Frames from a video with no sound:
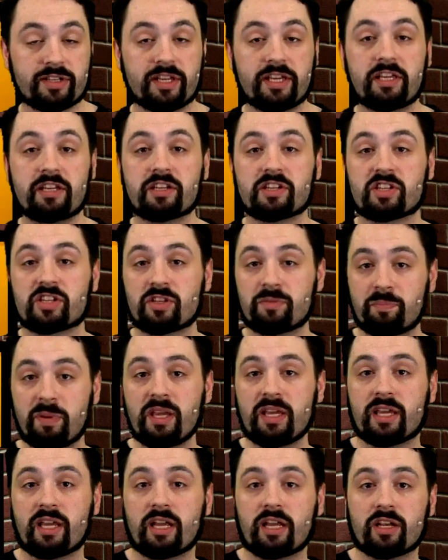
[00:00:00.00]
He is
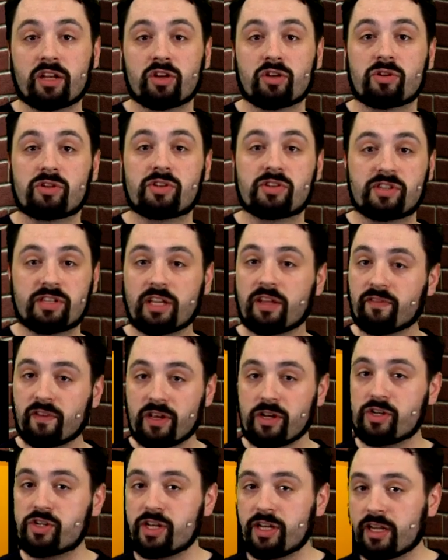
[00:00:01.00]
speaking to
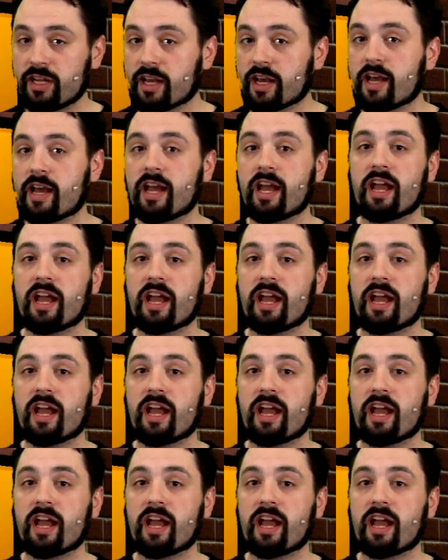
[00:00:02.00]
CVG,